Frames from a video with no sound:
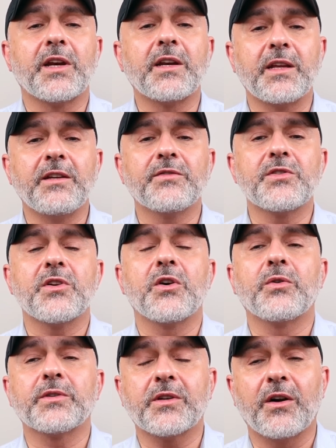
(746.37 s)
And even
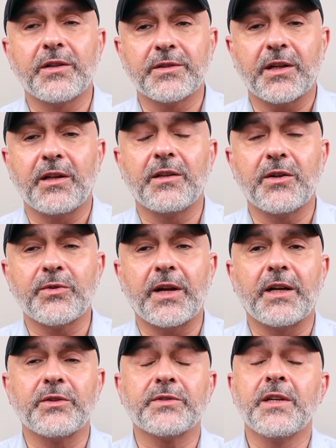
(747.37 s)
though it's called the Cologne
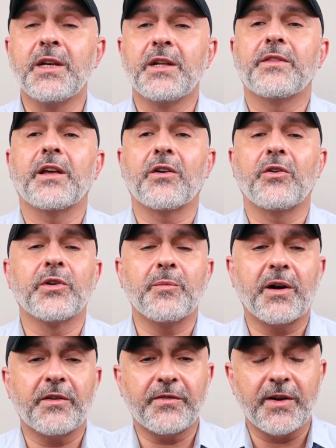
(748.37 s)
House, they are eau de
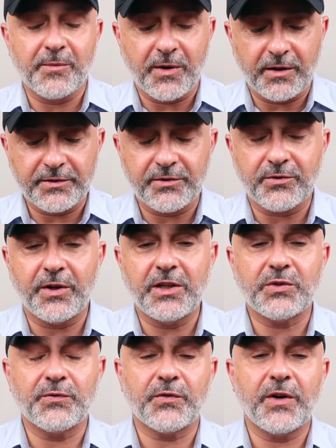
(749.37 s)
parfum
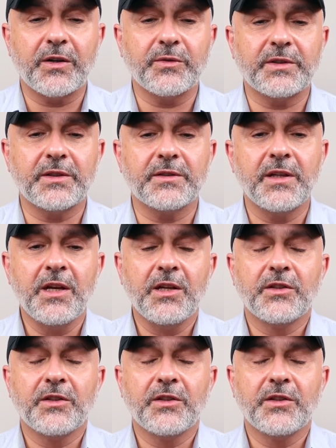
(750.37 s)
concentration fragrances.